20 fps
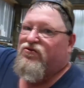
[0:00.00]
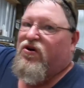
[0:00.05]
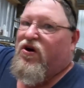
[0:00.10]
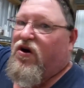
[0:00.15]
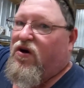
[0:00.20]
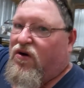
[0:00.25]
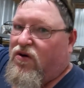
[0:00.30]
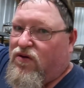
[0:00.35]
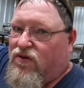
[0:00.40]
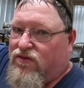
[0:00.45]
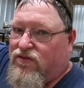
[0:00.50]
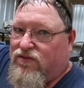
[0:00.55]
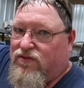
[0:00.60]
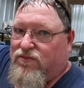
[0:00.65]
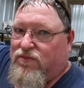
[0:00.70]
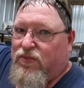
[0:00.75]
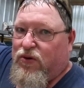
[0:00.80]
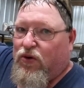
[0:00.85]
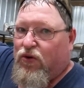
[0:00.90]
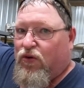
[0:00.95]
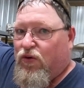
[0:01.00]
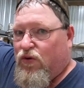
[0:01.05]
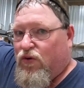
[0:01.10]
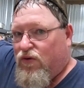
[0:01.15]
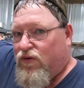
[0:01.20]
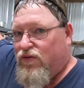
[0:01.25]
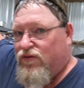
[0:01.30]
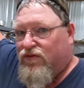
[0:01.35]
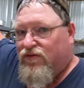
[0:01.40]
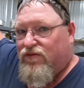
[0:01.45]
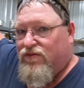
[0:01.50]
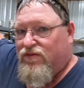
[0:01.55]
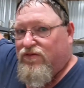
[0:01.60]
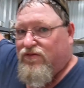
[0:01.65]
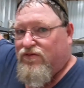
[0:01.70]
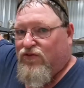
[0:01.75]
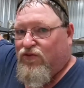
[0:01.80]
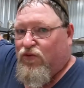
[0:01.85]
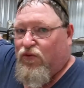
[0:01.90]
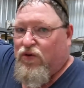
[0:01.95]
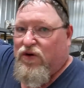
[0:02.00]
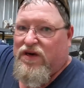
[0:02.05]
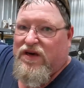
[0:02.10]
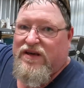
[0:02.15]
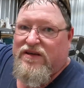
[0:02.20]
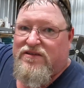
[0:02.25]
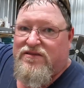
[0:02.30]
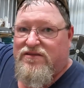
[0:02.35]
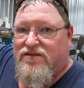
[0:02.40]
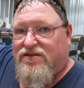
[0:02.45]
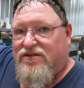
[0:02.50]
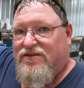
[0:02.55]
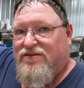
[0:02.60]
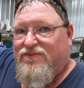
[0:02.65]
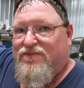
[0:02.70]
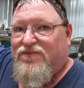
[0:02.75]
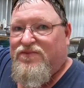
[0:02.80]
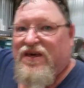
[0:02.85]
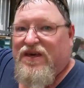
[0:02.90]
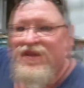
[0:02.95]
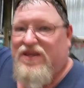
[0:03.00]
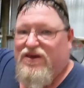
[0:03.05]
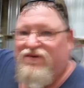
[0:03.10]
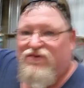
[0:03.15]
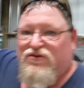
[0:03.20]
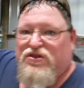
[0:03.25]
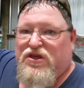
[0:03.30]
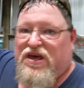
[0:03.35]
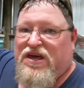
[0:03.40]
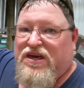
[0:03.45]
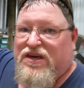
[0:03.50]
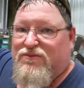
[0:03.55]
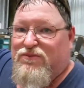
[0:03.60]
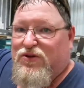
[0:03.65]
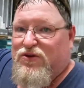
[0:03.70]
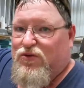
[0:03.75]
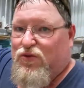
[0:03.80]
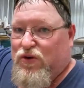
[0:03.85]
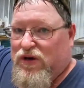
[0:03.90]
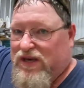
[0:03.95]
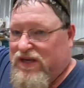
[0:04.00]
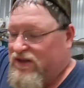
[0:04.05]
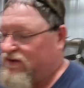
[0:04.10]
draws, pulls, twists, and everything in between.